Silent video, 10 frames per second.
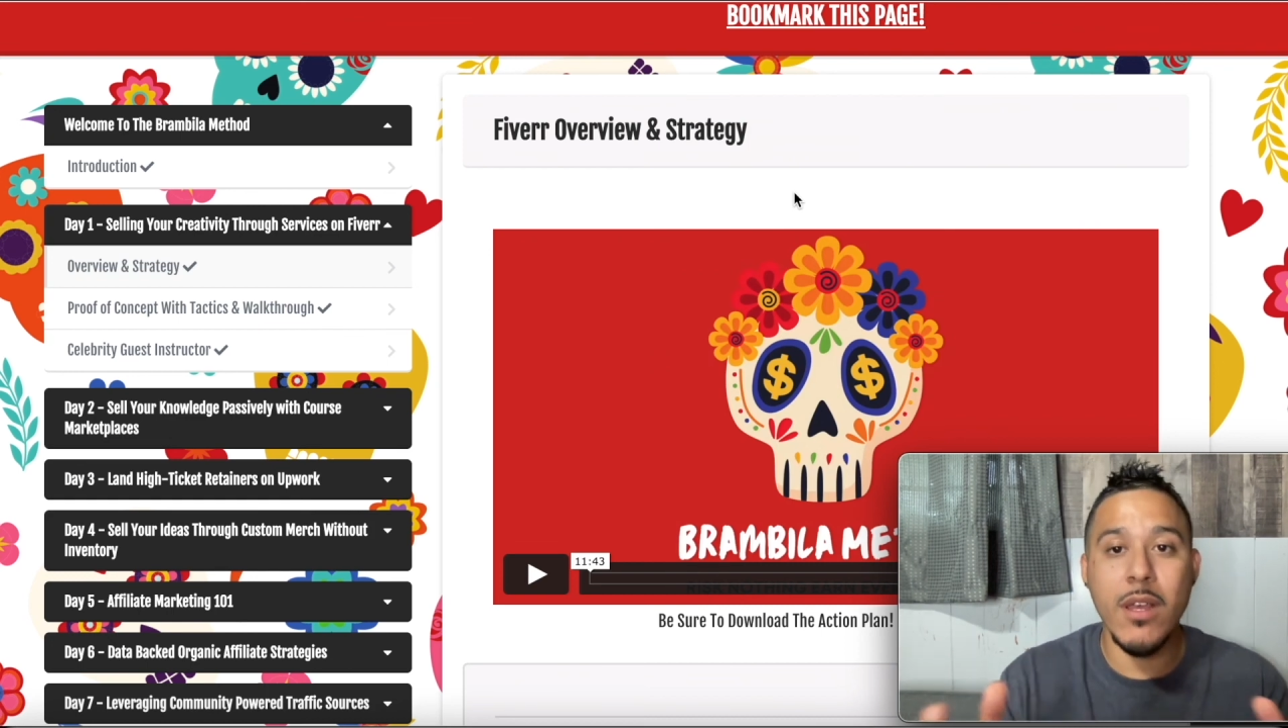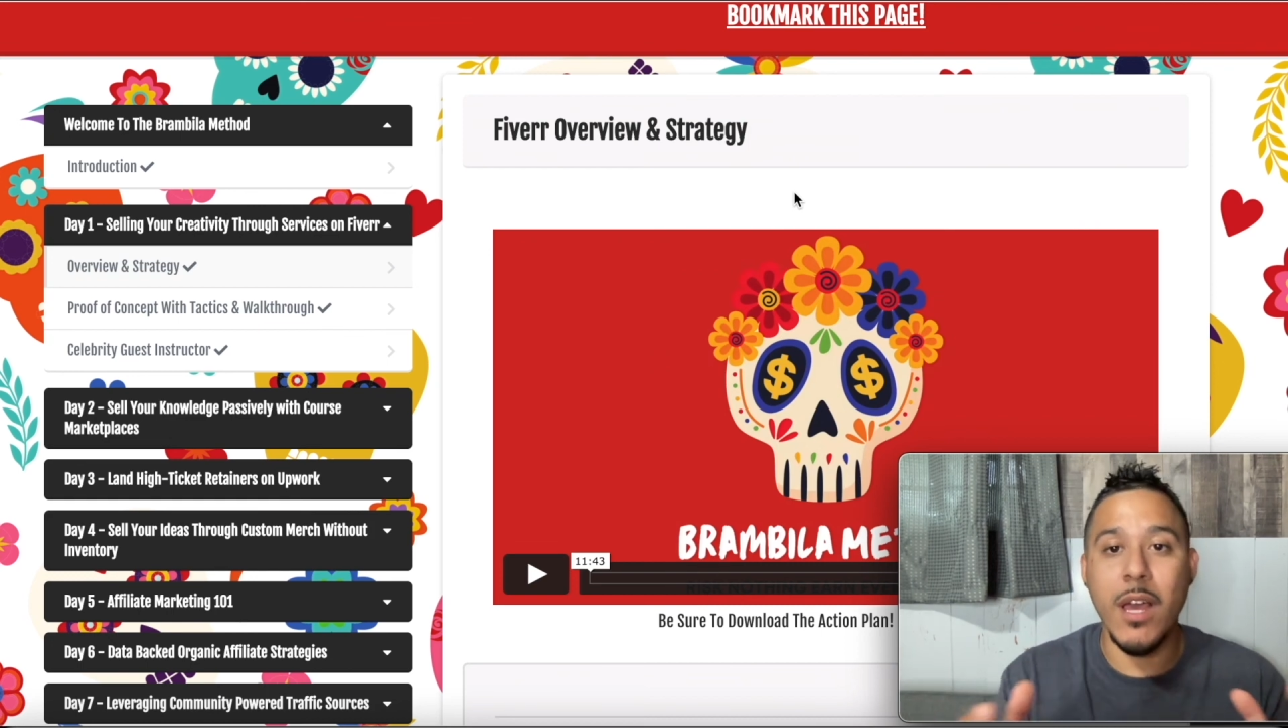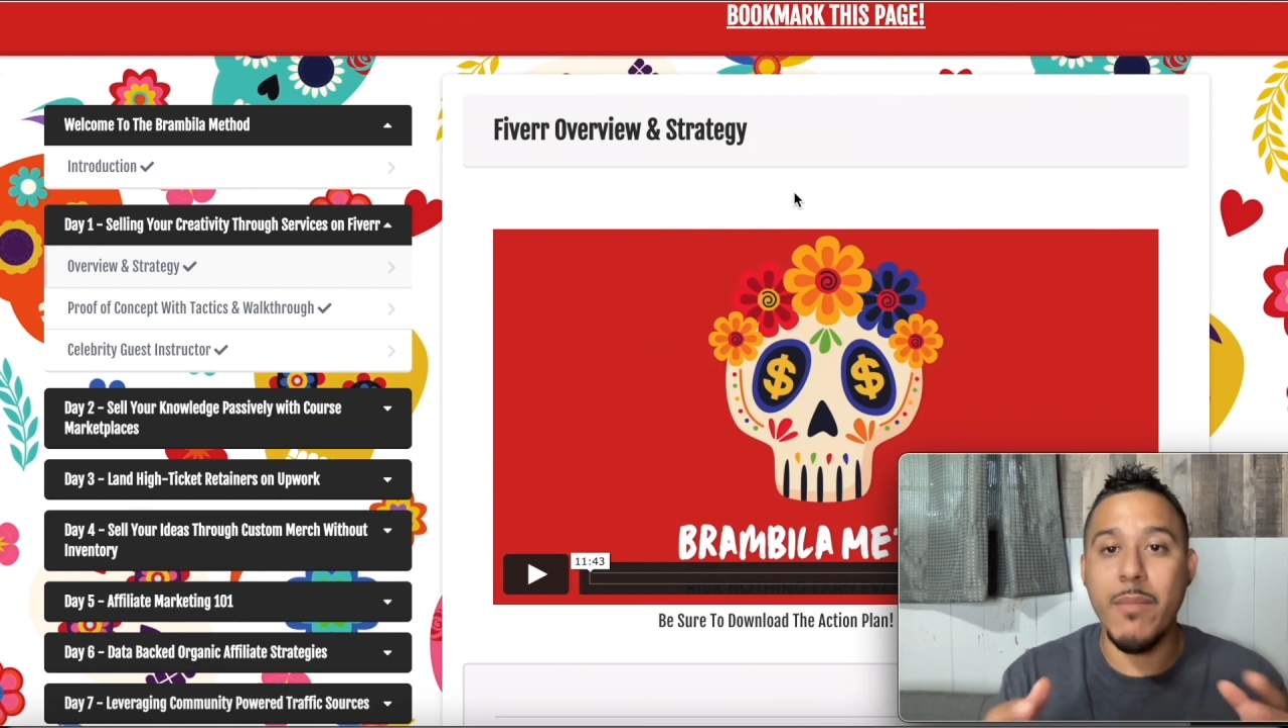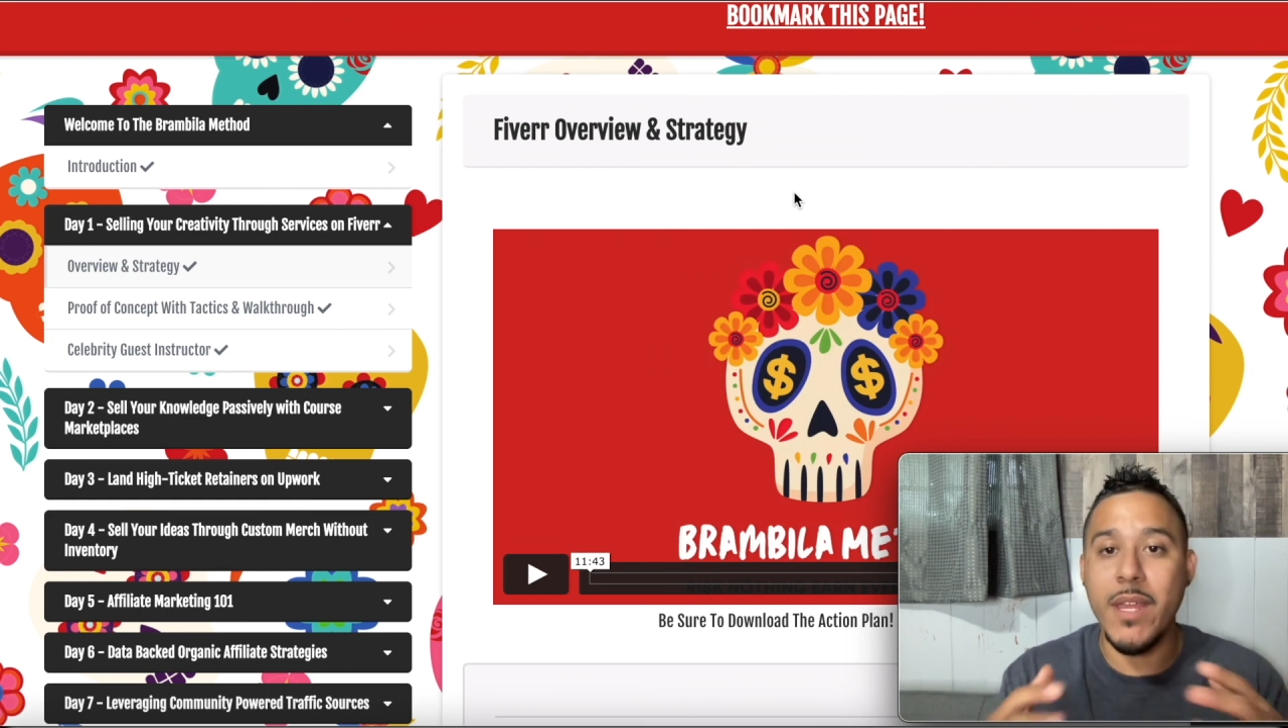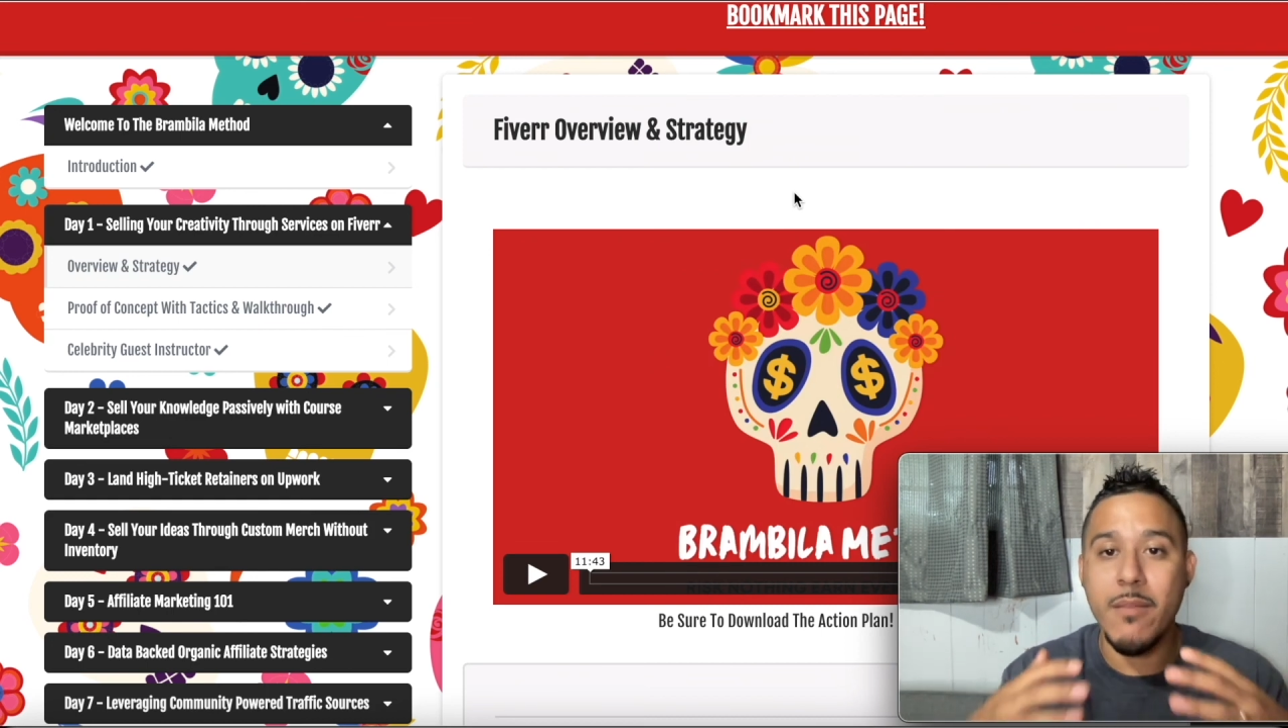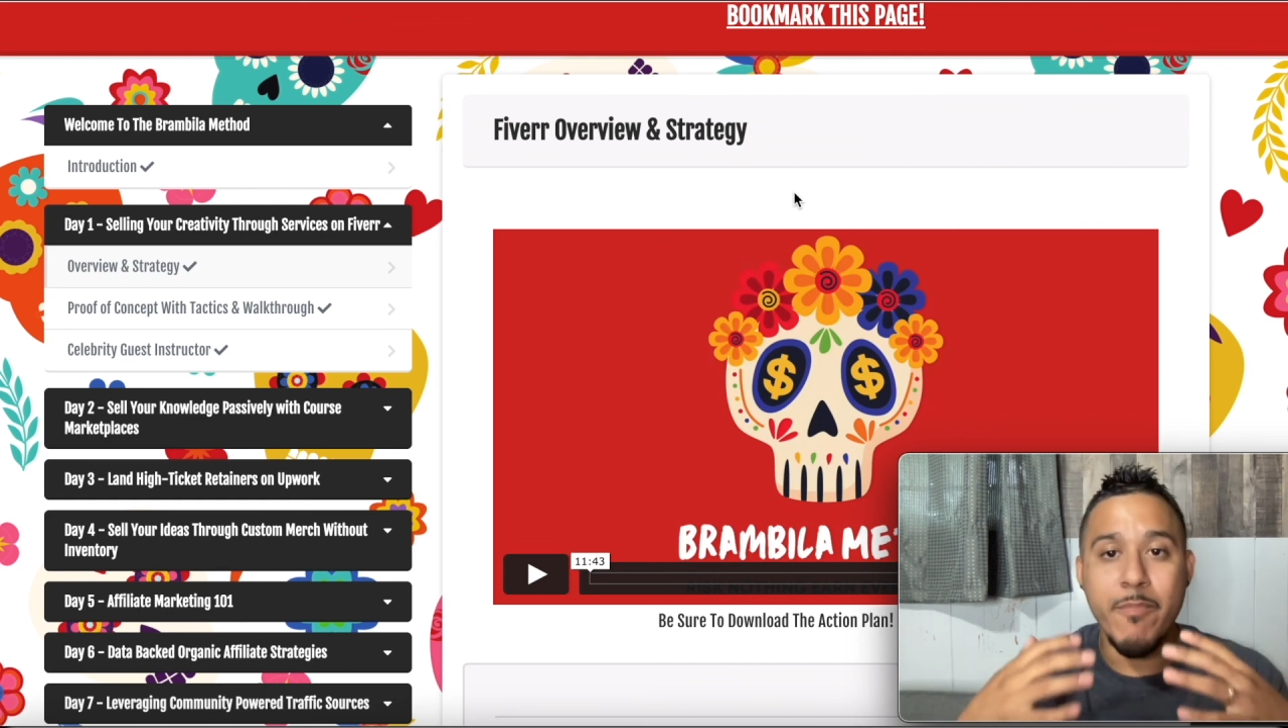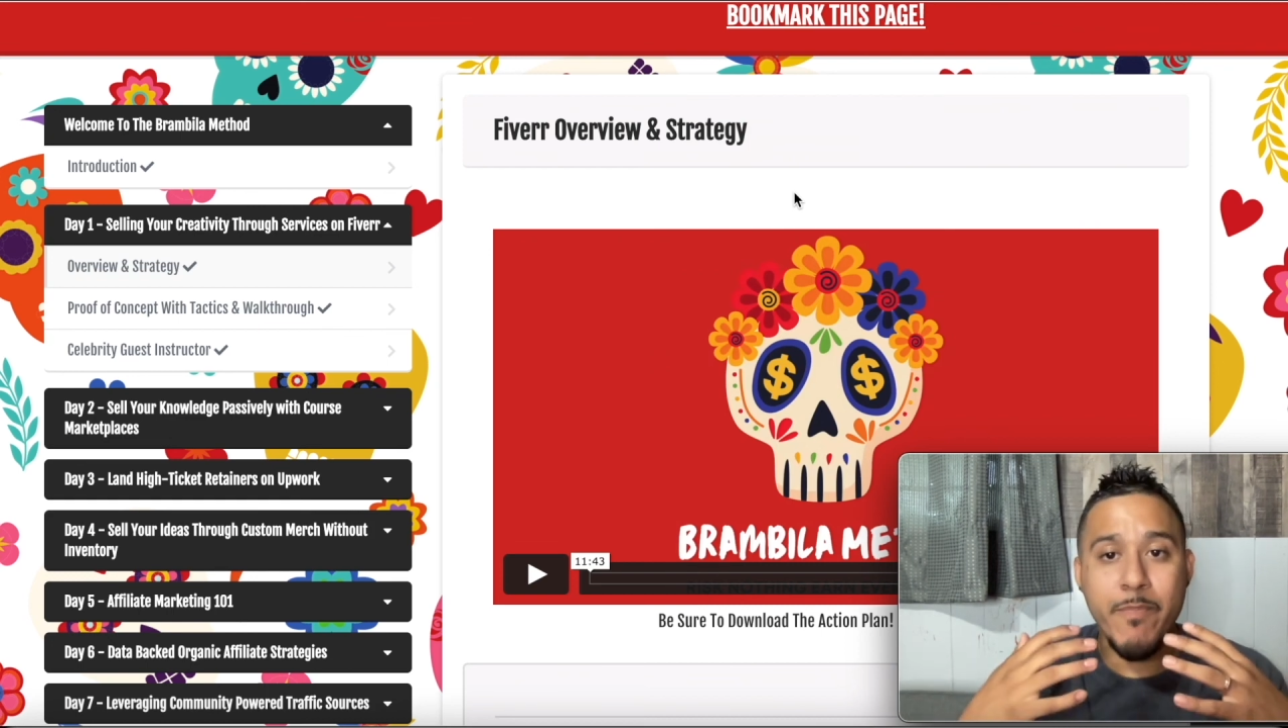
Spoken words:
I mean,